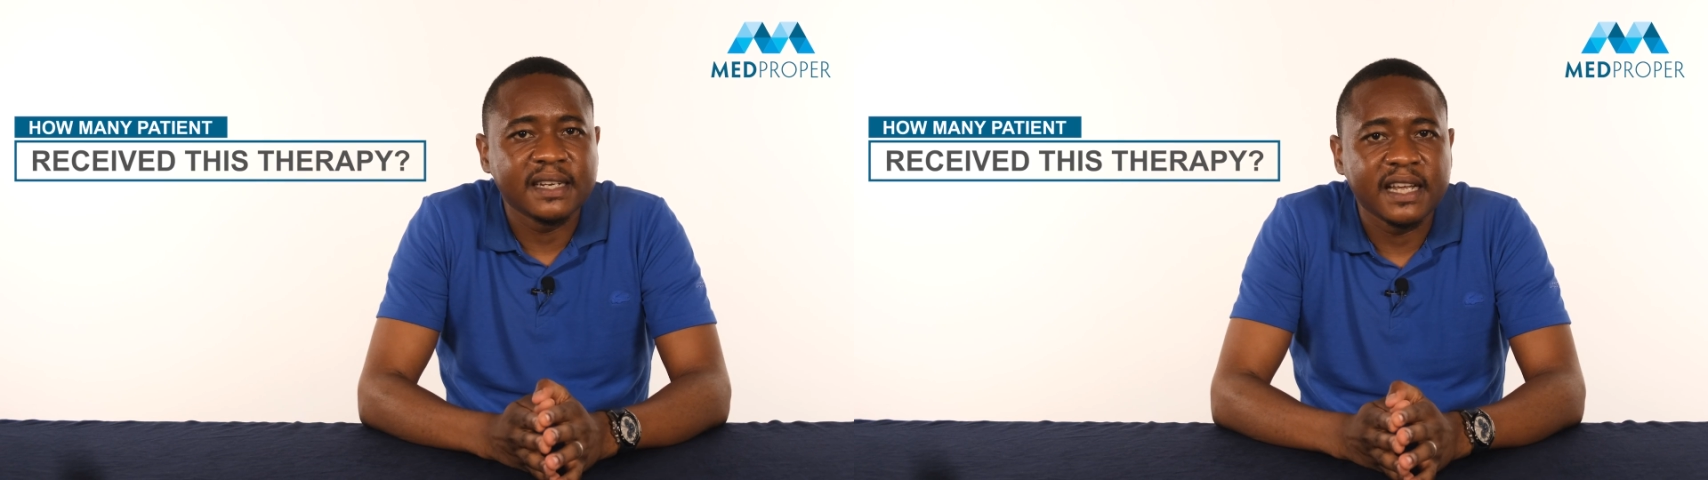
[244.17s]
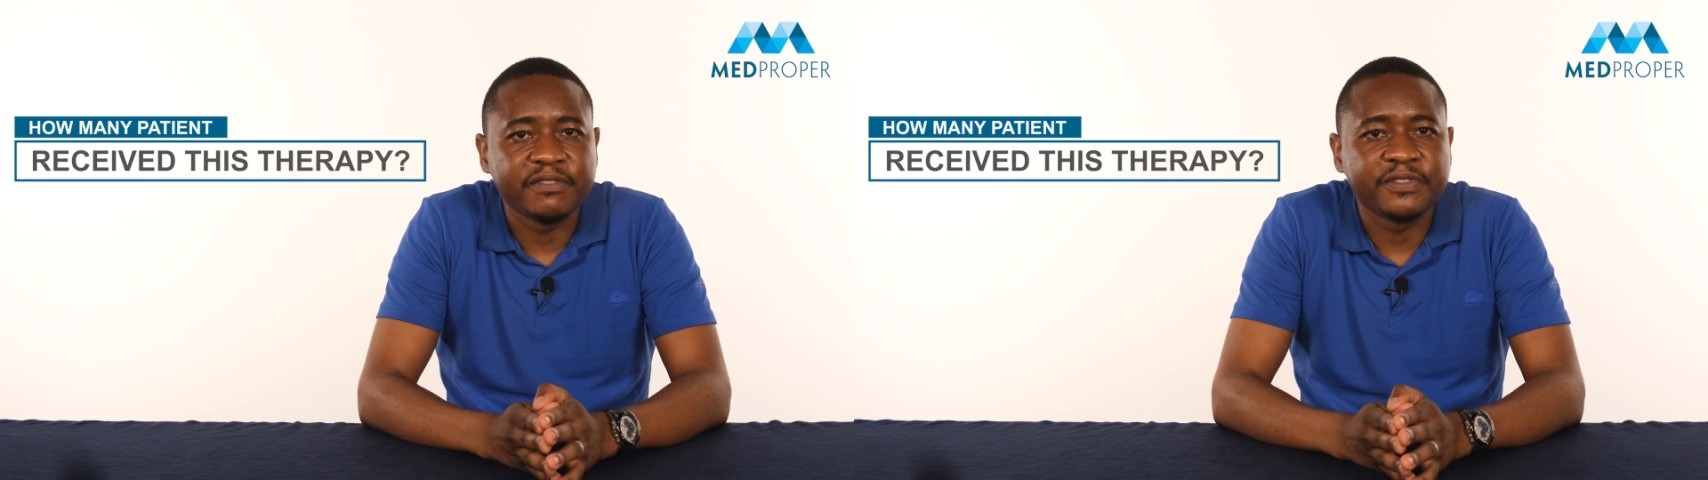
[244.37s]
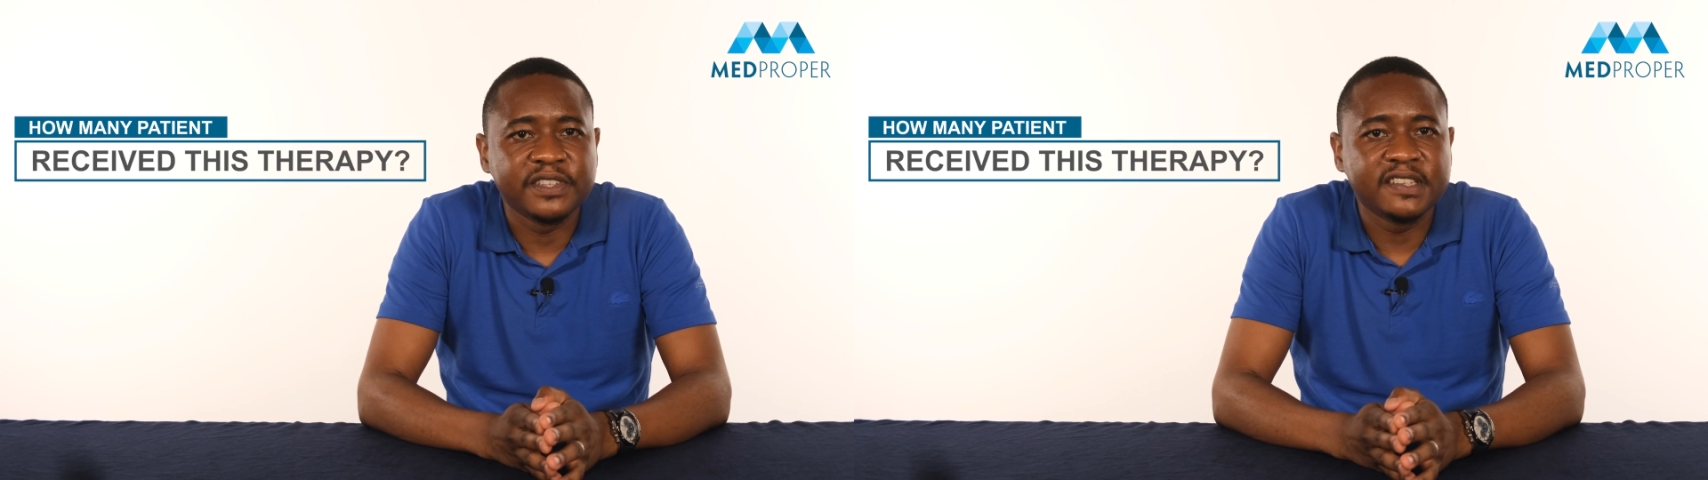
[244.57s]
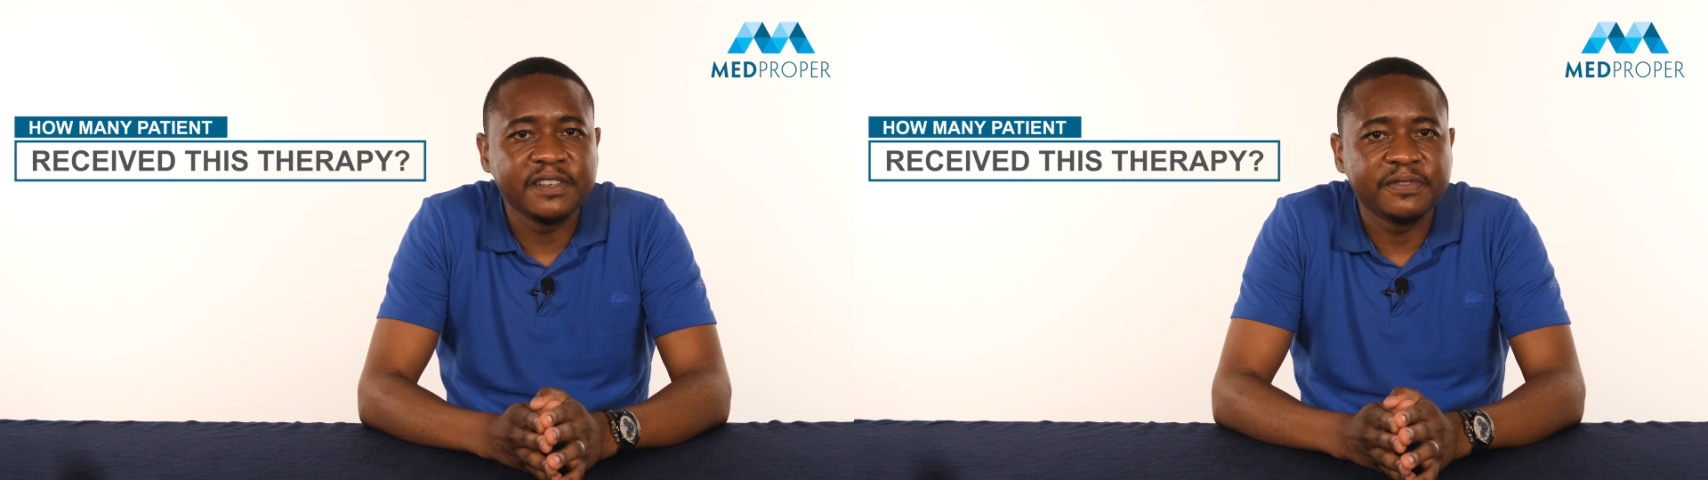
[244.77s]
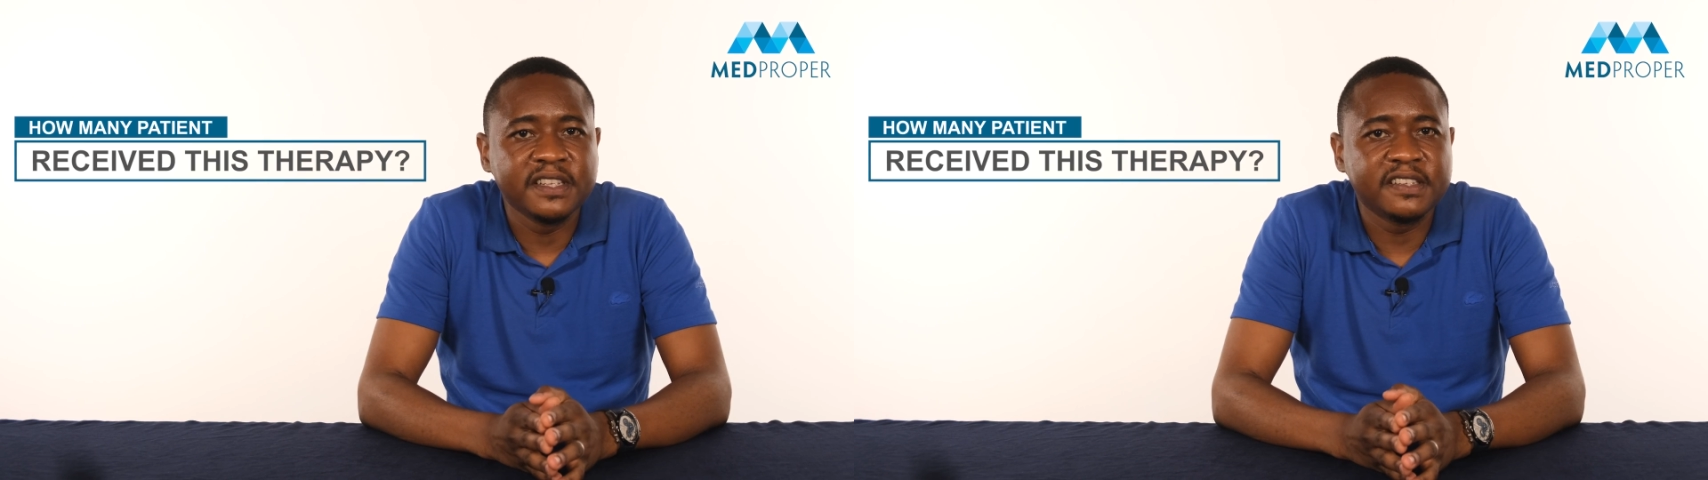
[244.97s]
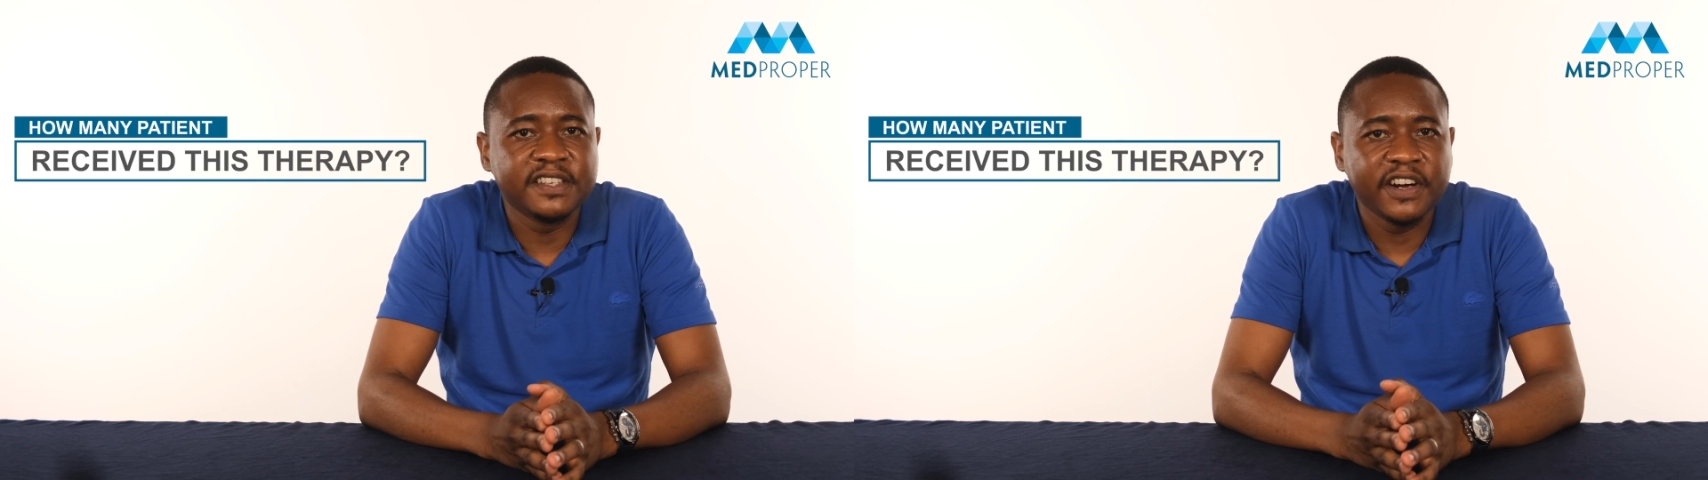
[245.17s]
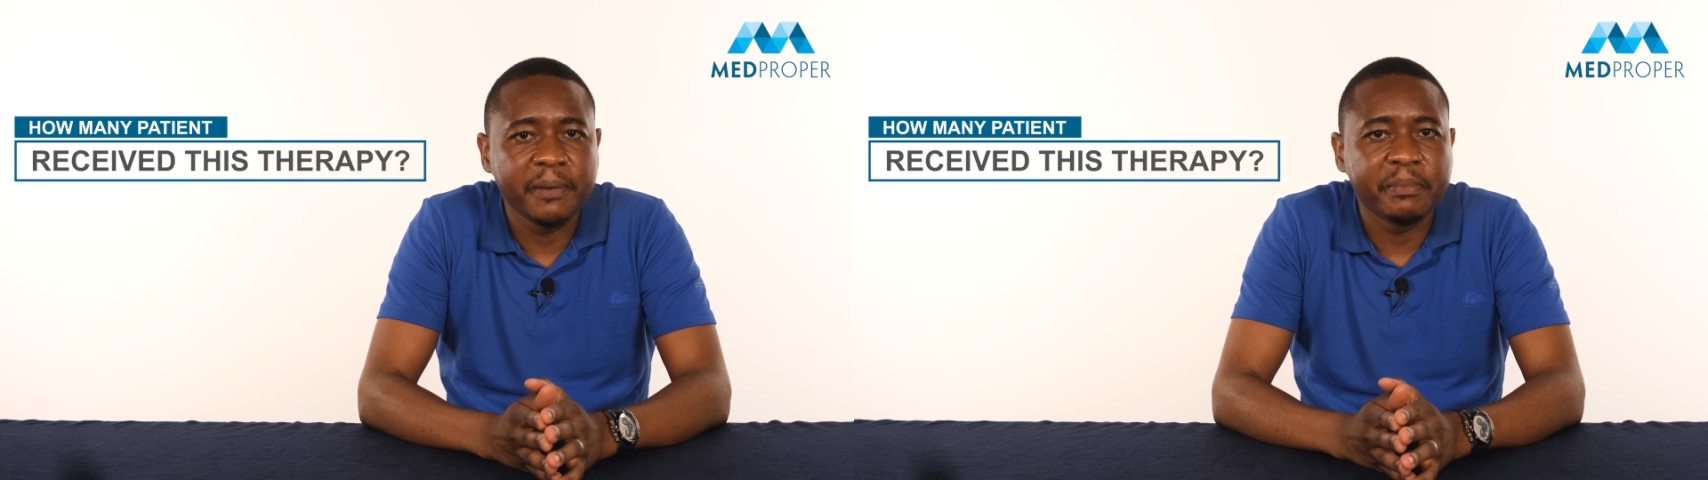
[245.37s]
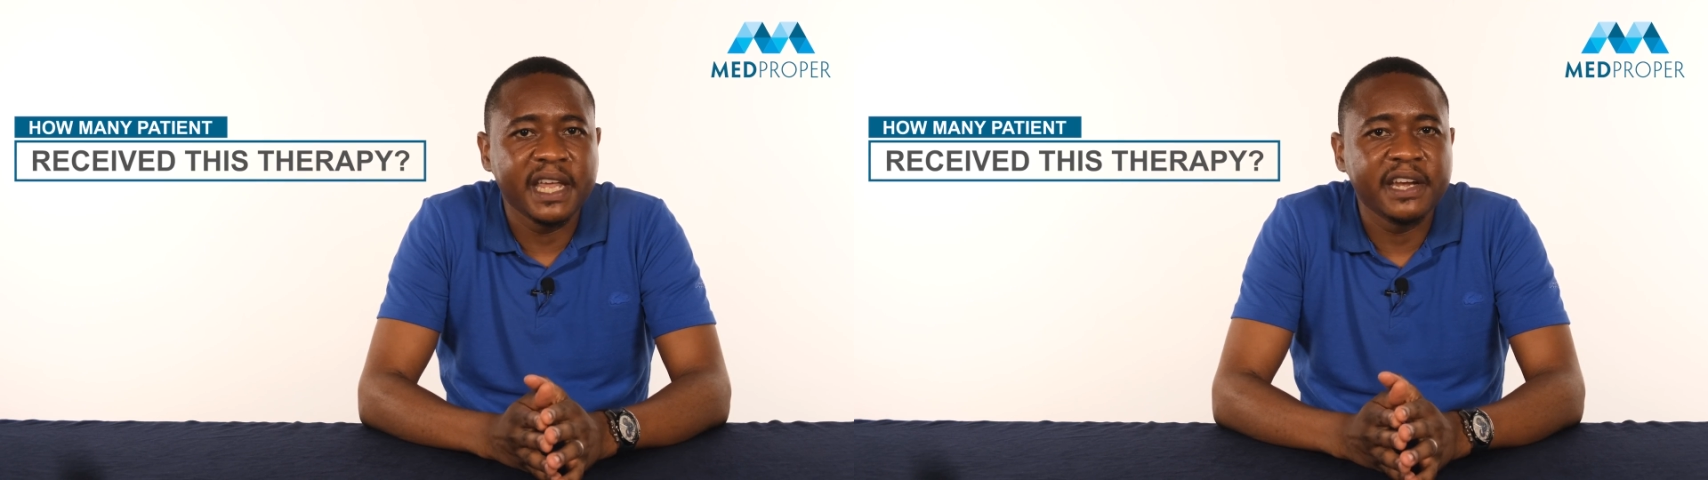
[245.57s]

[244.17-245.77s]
have received this therapy